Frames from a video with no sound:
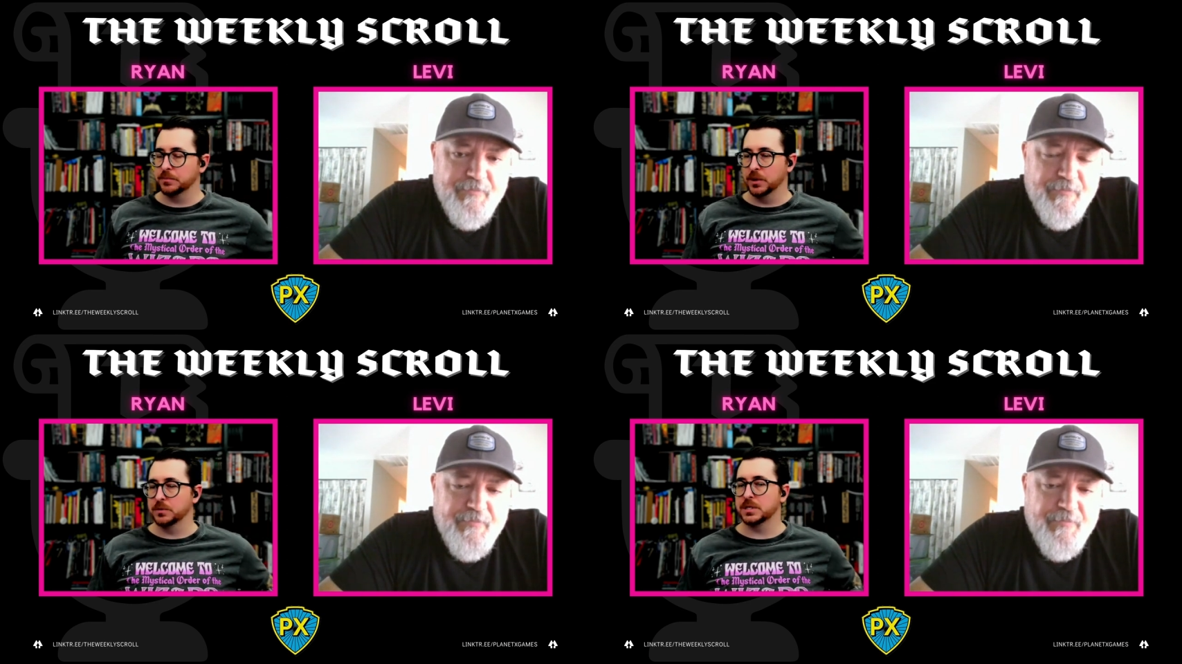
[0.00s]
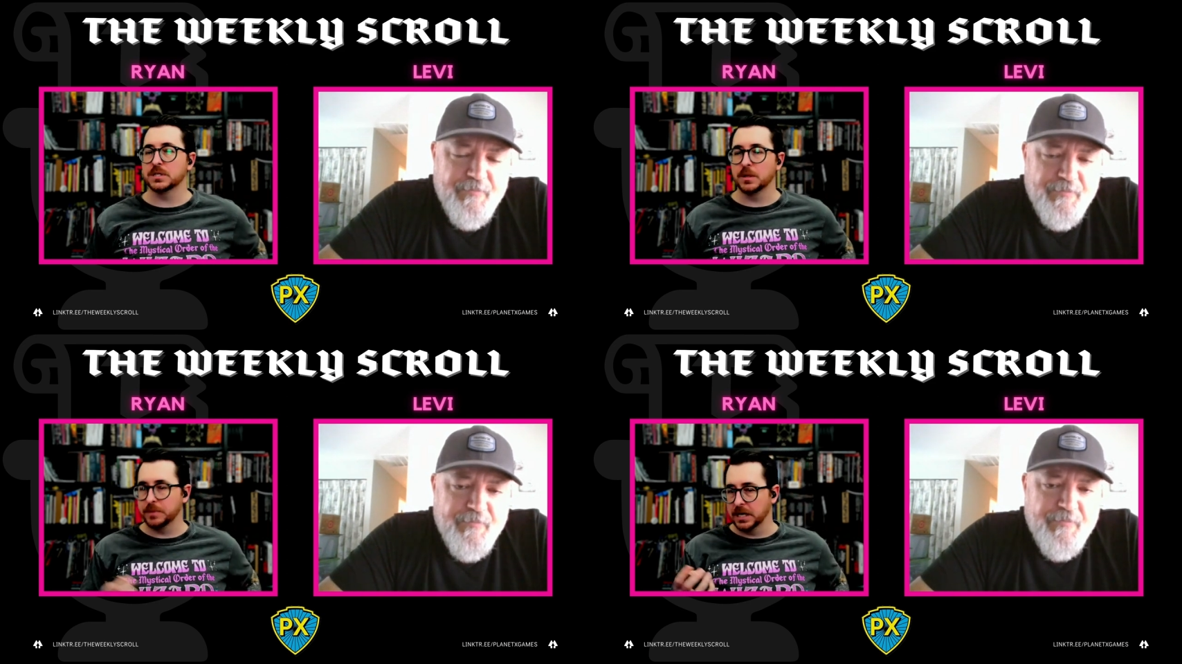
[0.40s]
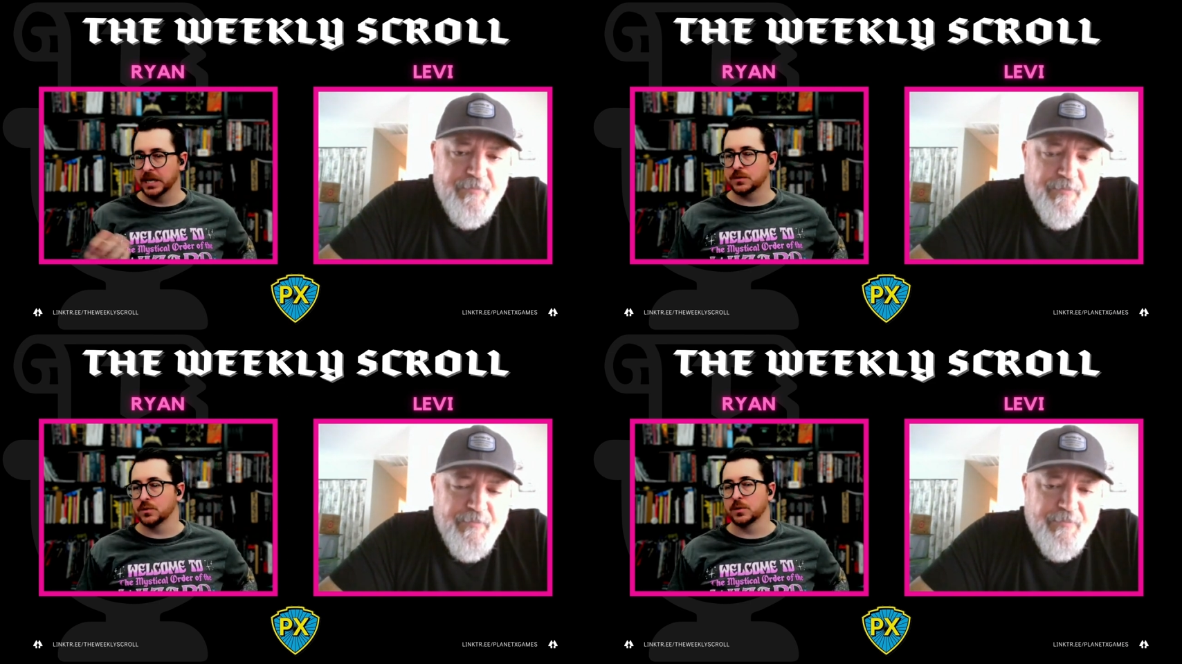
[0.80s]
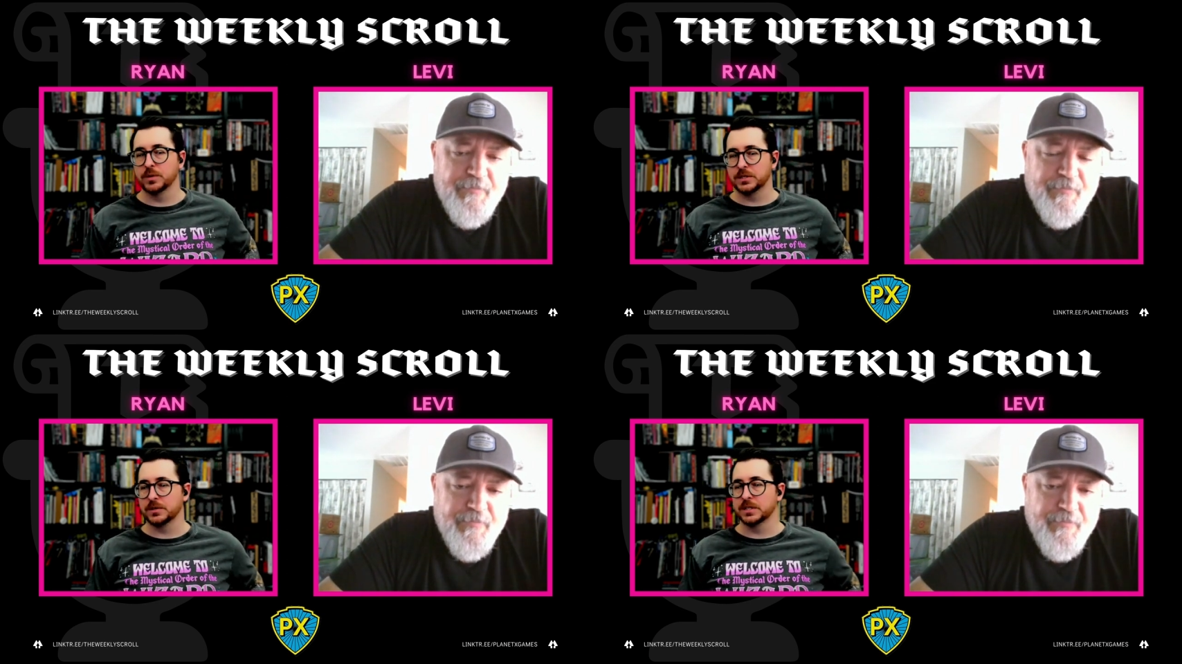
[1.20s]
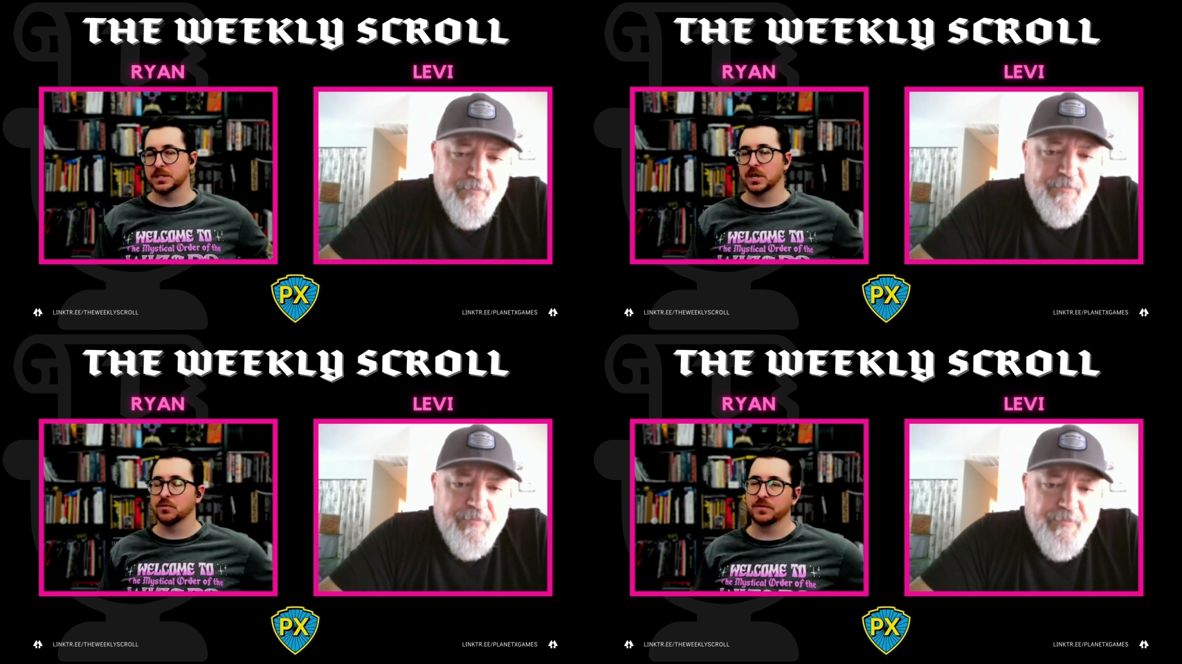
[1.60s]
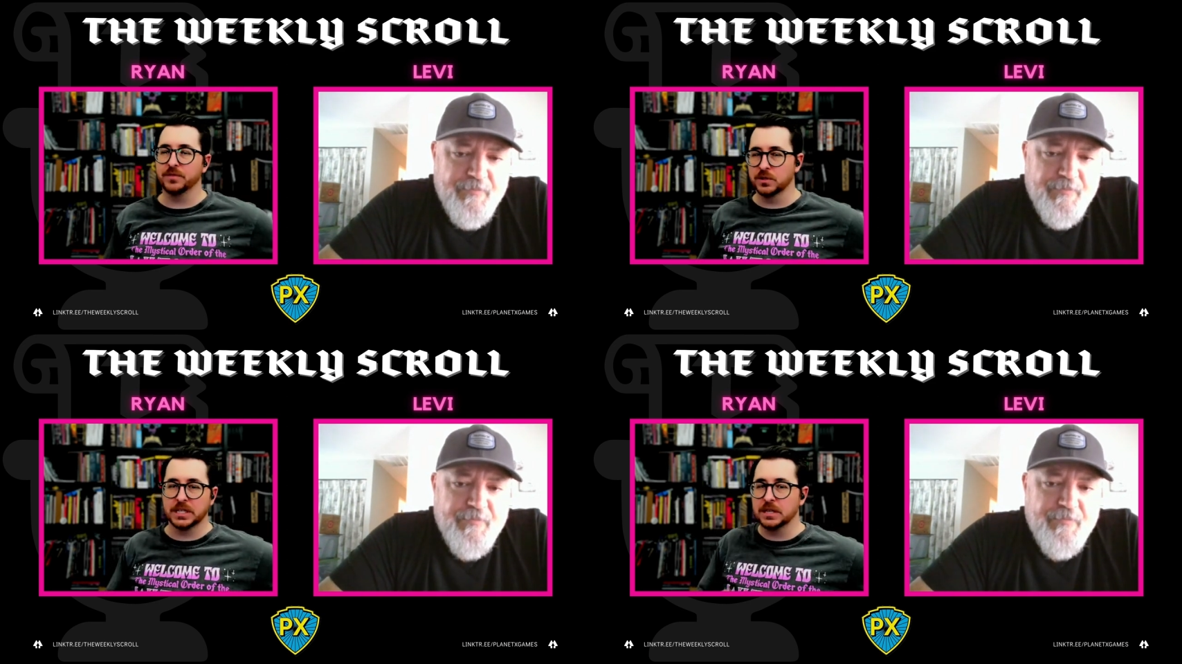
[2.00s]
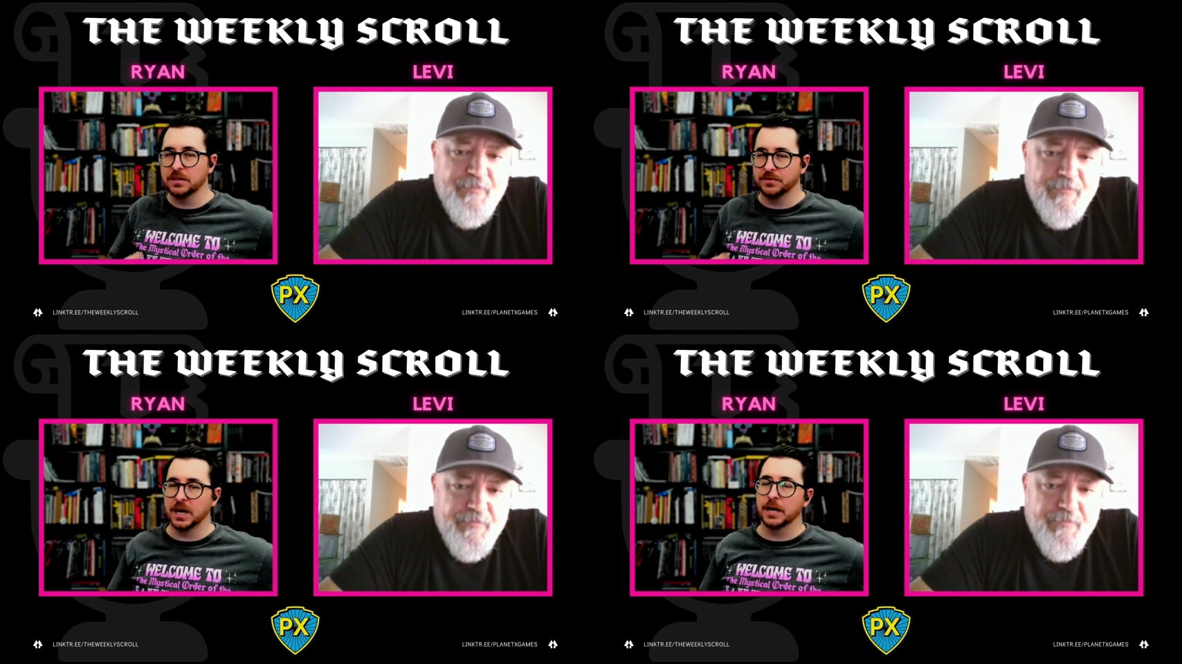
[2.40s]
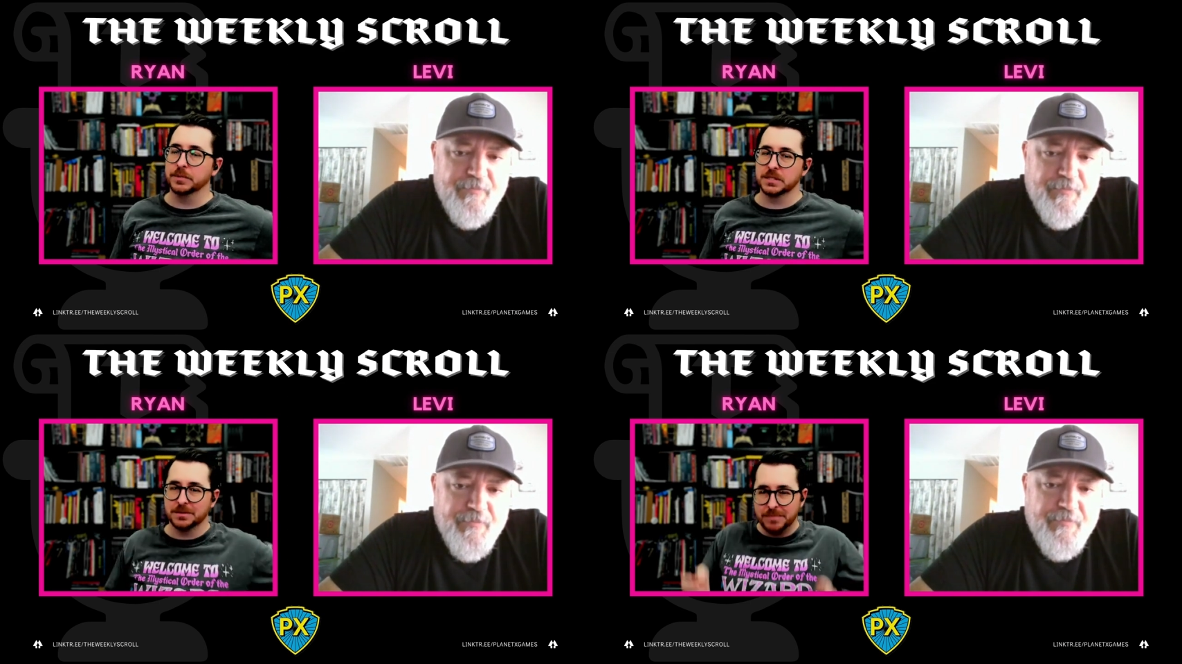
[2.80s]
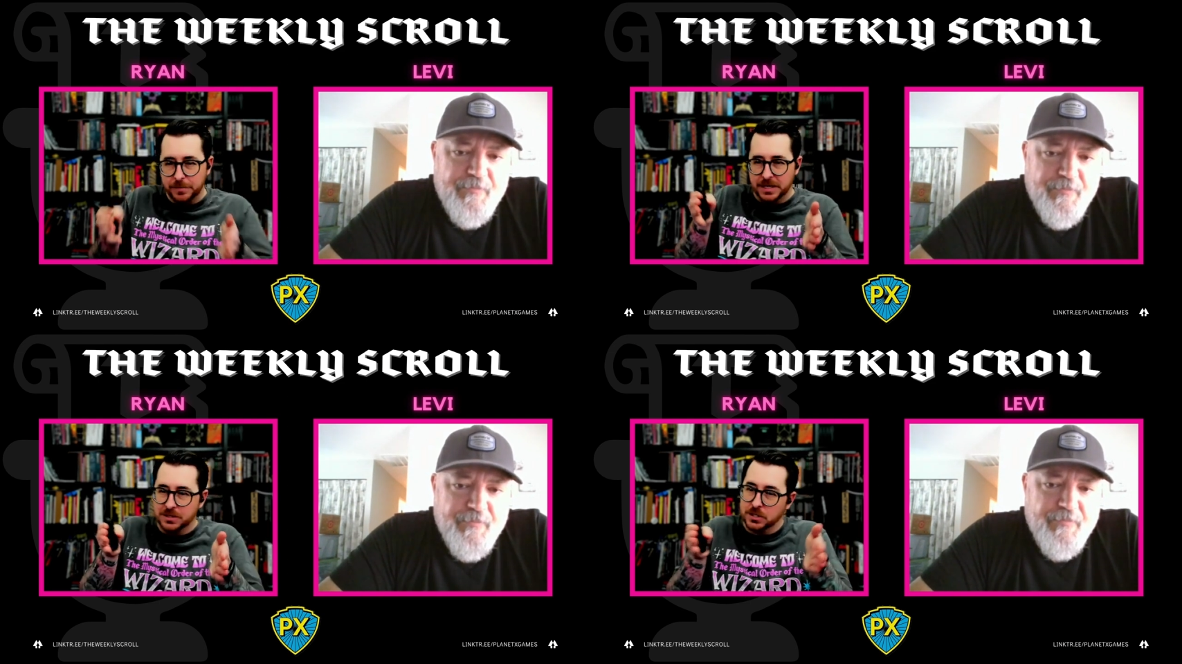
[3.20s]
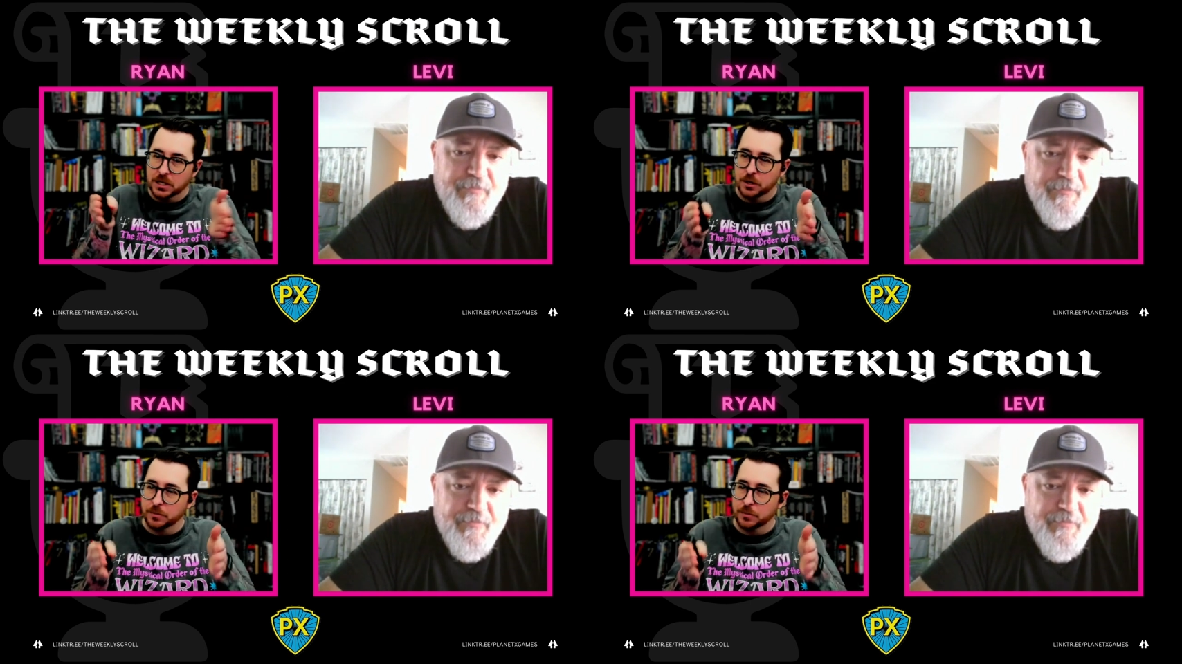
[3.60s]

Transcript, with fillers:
Speaker 1: as opposed to something like Sword and Wizardry or stuff, where it feels like the vibe is maybe just a